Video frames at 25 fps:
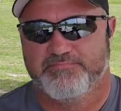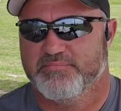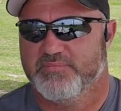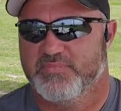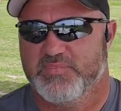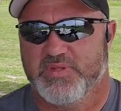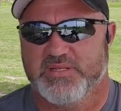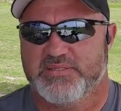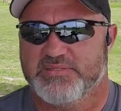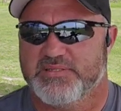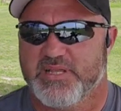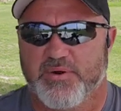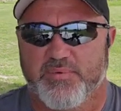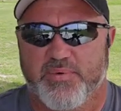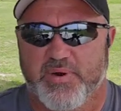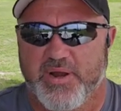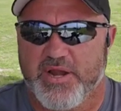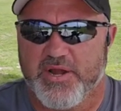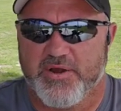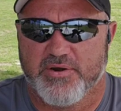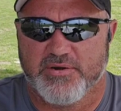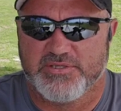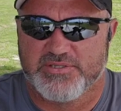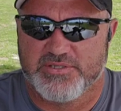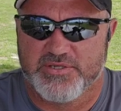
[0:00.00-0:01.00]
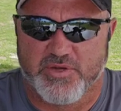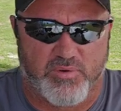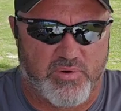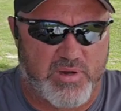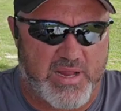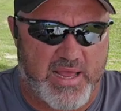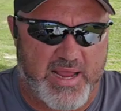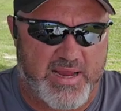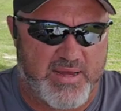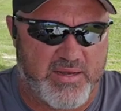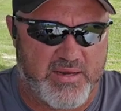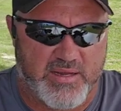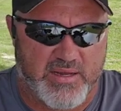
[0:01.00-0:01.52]
this thing right here is so
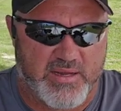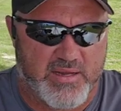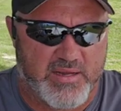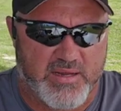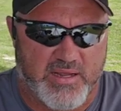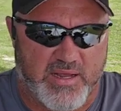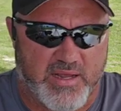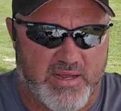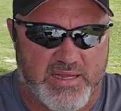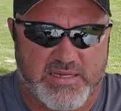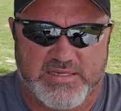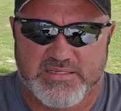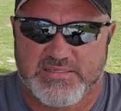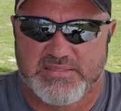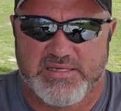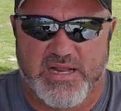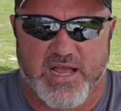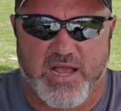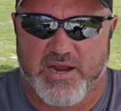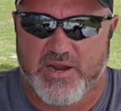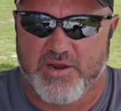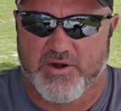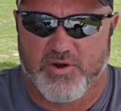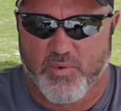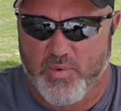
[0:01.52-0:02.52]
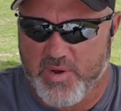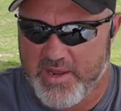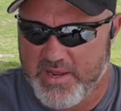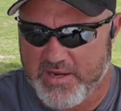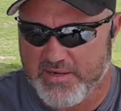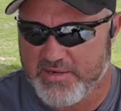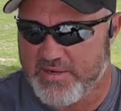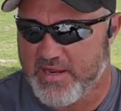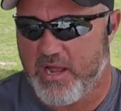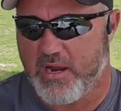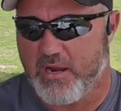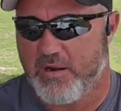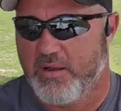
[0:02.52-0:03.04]
light, it's not gonna weigh
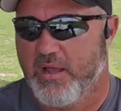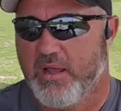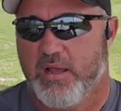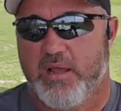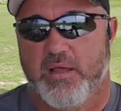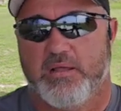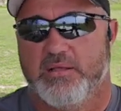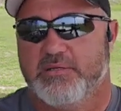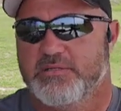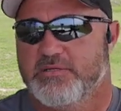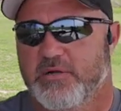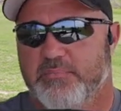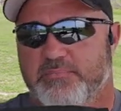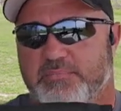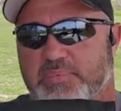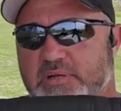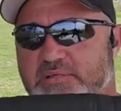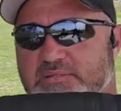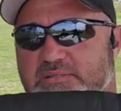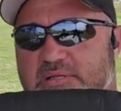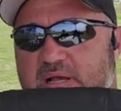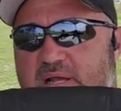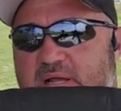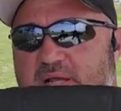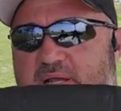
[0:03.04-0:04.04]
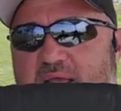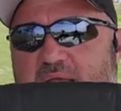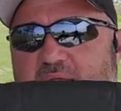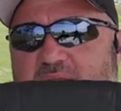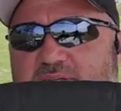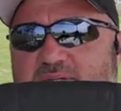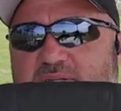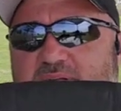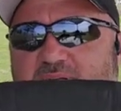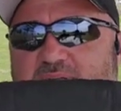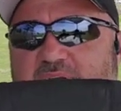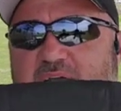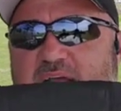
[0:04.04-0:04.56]
you down. This little buttstock
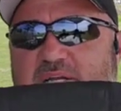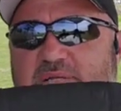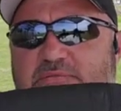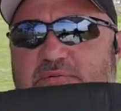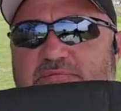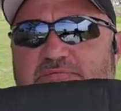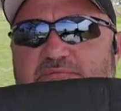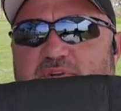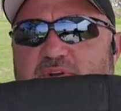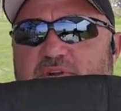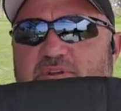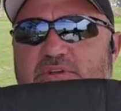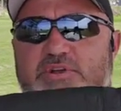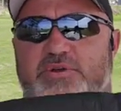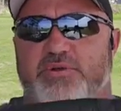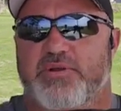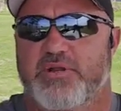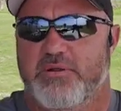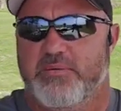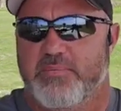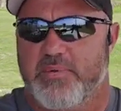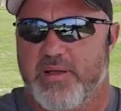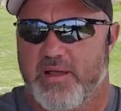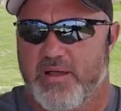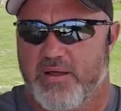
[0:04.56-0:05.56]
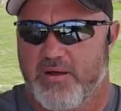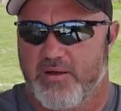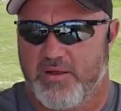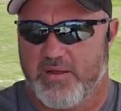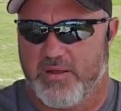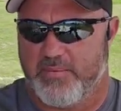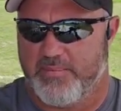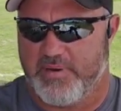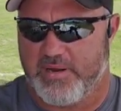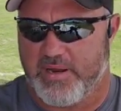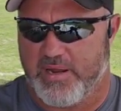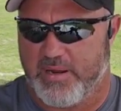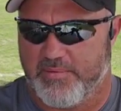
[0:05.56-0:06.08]
has an attachment for a QD mount.
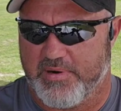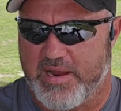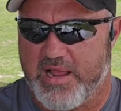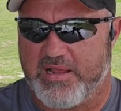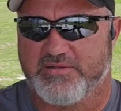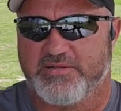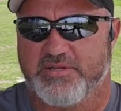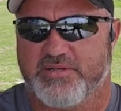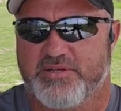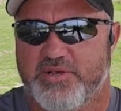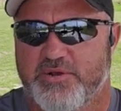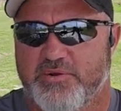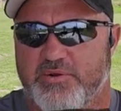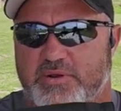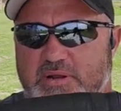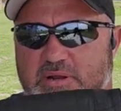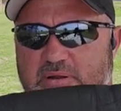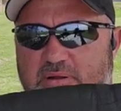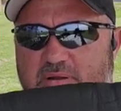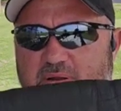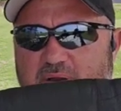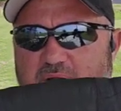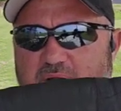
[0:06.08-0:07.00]
I mean, it has a QD,